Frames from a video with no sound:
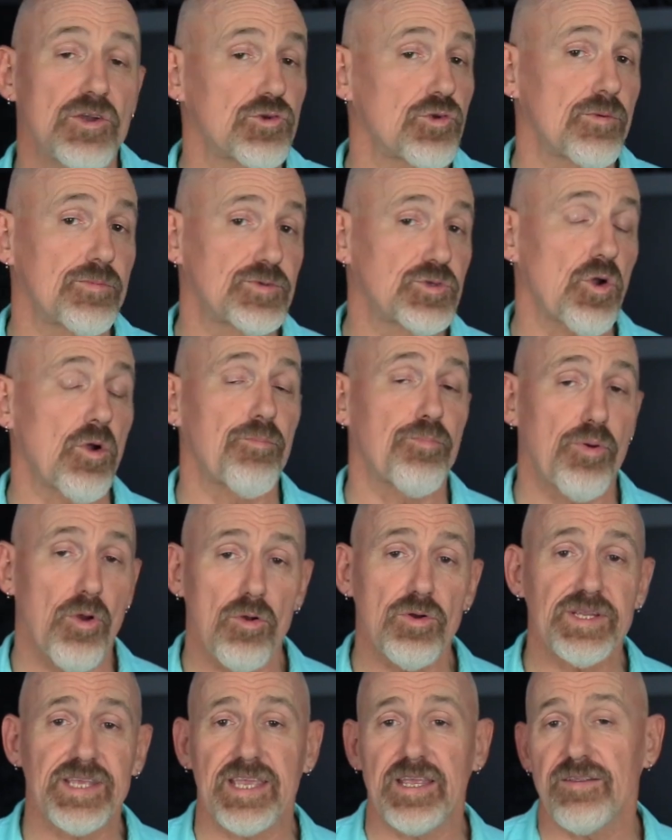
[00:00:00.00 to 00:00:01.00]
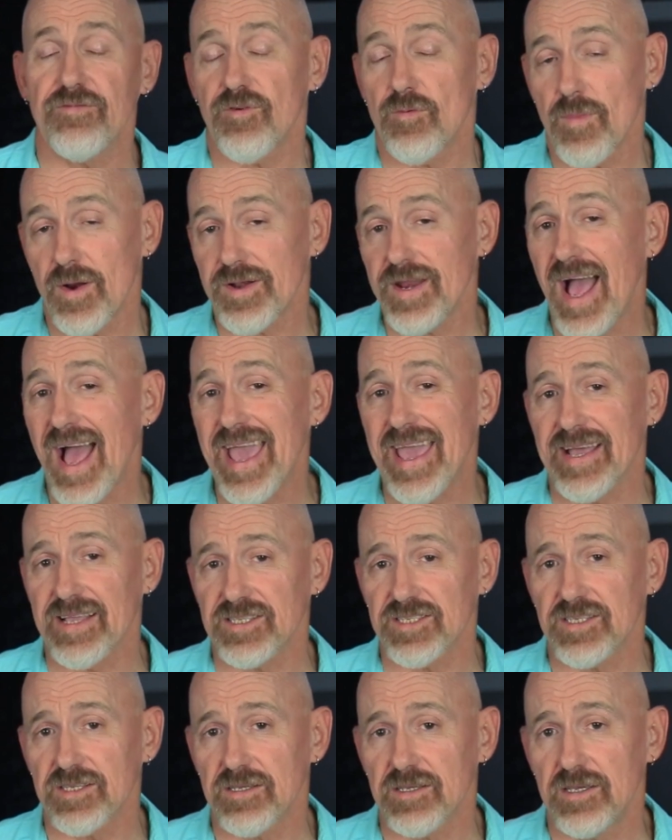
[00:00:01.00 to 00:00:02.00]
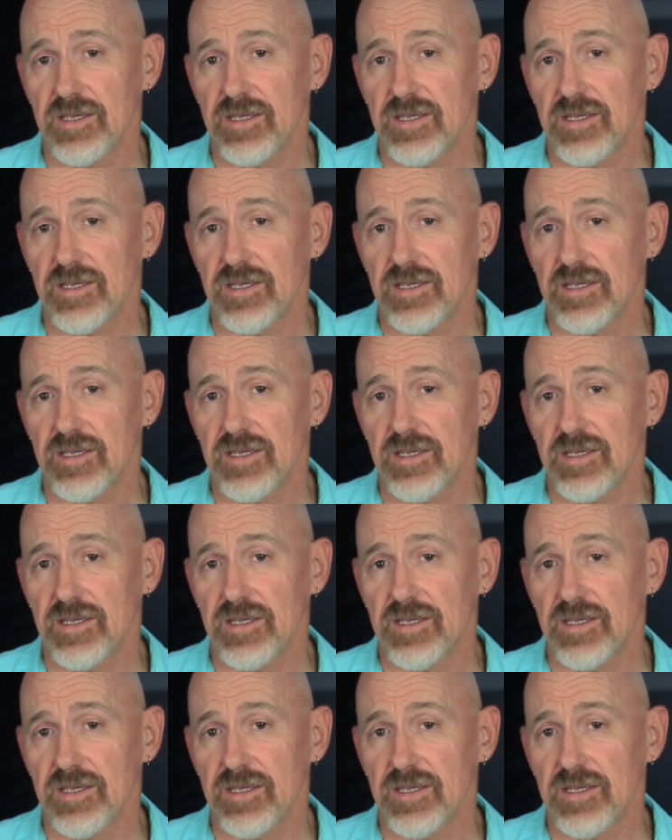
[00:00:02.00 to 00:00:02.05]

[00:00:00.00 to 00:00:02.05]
to absorb protein from our diets.